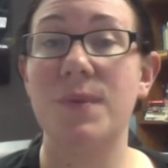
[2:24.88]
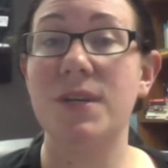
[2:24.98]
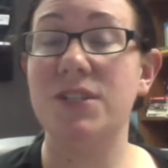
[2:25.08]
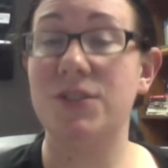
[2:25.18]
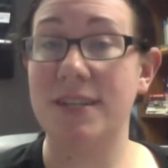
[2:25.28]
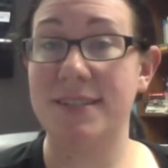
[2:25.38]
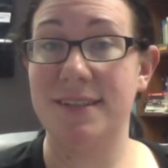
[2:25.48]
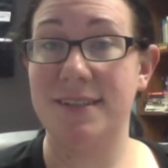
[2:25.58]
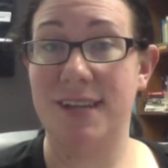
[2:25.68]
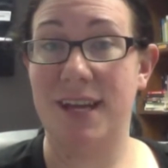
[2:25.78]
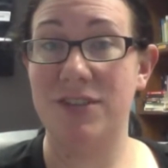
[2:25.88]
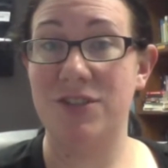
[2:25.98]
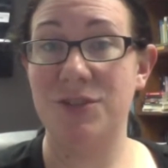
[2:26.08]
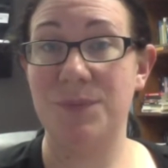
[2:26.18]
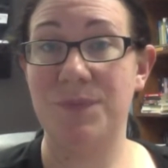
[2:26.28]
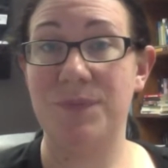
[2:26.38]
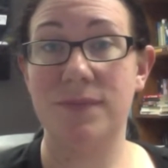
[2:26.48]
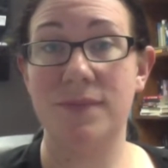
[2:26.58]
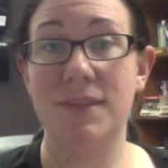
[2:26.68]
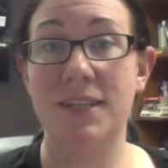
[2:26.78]
Dressing the stage.
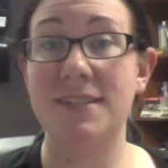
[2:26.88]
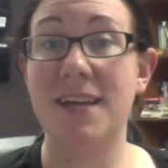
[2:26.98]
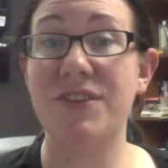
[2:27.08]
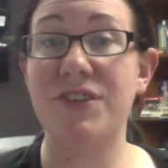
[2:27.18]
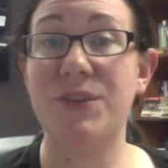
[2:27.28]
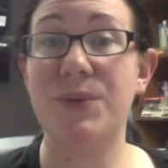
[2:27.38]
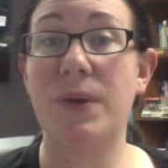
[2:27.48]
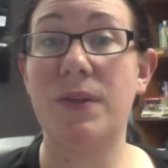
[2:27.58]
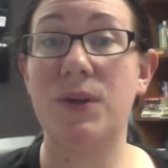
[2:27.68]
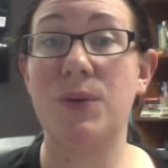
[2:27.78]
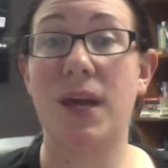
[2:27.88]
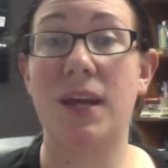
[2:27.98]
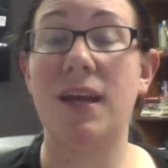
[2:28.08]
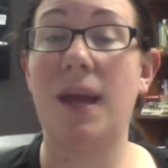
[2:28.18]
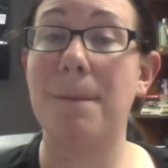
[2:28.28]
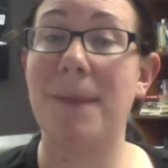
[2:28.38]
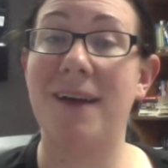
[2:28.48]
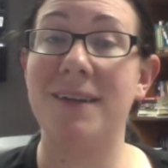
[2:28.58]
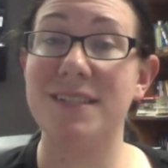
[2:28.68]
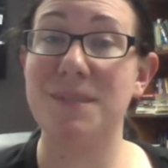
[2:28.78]
This has to do with creating a
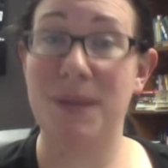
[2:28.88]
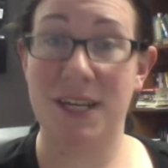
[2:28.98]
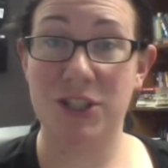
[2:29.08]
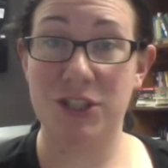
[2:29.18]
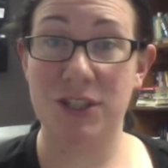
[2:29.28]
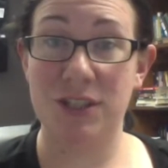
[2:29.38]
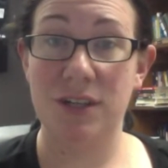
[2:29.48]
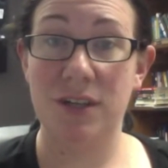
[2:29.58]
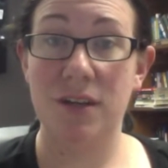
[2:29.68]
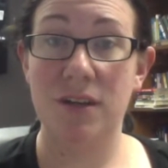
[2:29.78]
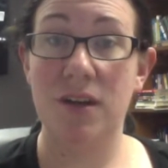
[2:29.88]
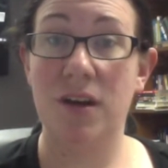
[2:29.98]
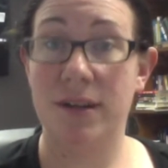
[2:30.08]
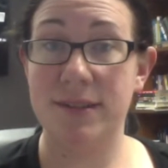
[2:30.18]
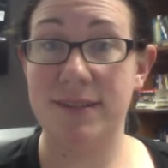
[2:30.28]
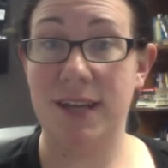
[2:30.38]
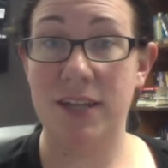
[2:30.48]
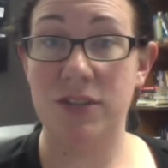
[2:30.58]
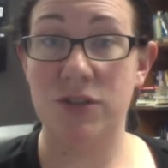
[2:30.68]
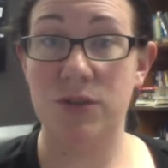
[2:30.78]
balanced picture on
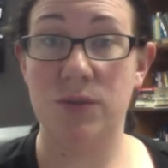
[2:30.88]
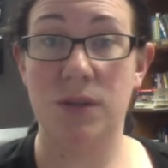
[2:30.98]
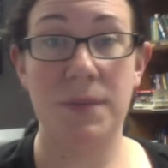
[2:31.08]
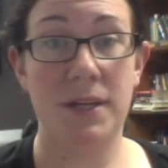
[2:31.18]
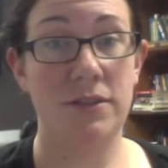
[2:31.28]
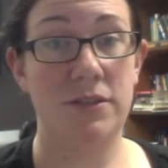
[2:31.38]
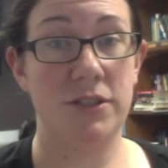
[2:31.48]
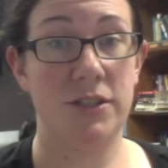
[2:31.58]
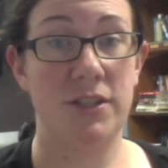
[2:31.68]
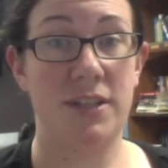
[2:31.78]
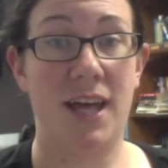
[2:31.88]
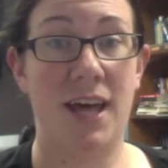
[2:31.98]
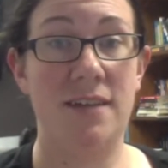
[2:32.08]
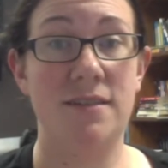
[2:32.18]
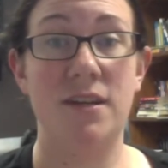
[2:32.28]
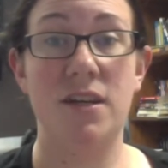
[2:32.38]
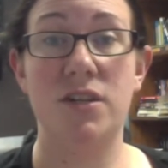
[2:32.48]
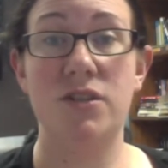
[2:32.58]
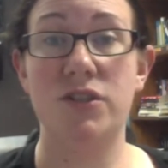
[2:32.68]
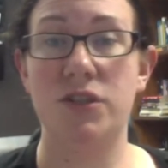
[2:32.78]
stage, or a picture that
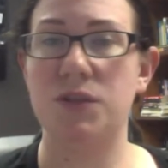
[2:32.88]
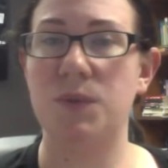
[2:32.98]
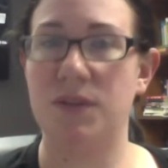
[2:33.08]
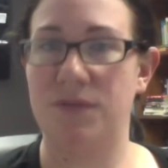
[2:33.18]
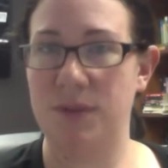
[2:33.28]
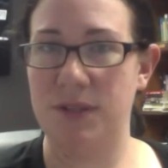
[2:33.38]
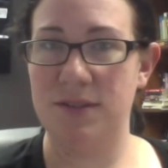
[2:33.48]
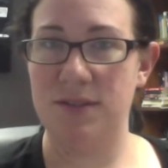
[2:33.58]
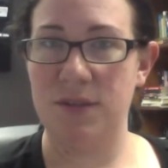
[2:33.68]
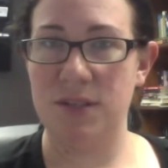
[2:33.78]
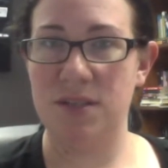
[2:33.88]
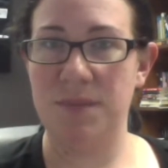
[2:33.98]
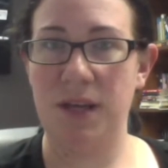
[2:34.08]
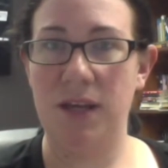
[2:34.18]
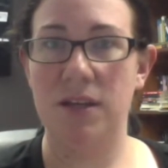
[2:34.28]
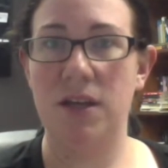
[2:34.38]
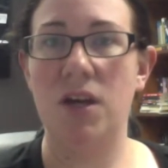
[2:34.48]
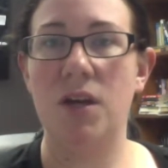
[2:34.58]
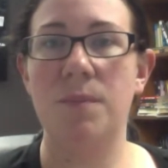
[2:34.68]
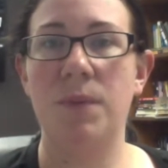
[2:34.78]
shows where the focus is going to be,
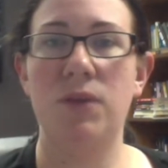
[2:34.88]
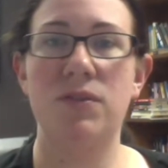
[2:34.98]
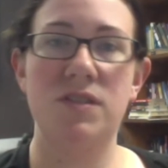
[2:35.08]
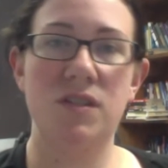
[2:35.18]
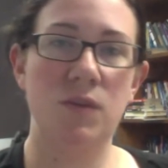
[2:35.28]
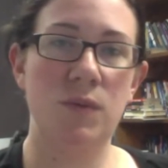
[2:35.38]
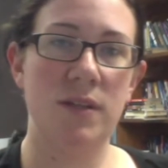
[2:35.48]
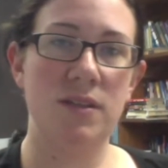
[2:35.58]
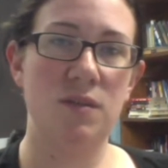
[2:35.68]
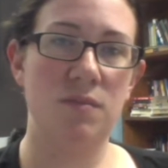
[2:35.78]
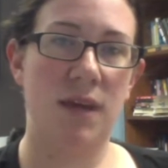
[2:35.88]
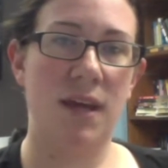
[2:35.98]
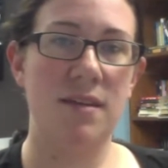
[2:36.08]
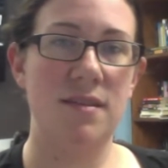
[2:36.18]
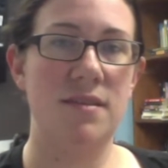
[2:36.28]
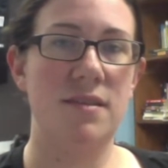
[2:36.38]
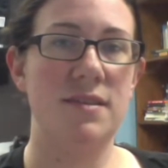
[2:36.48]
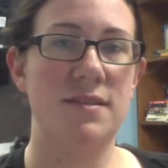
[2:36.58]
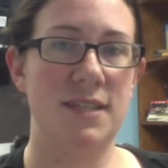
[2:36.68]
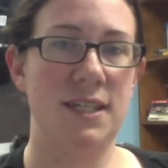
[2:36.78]
but you still want to make the
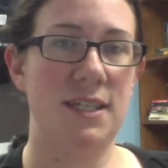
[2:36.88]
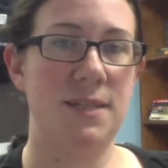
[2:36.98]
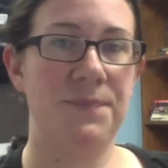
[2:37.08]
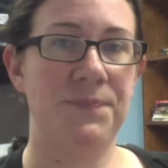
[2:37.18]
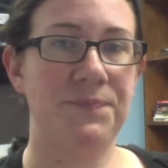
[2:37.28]
scene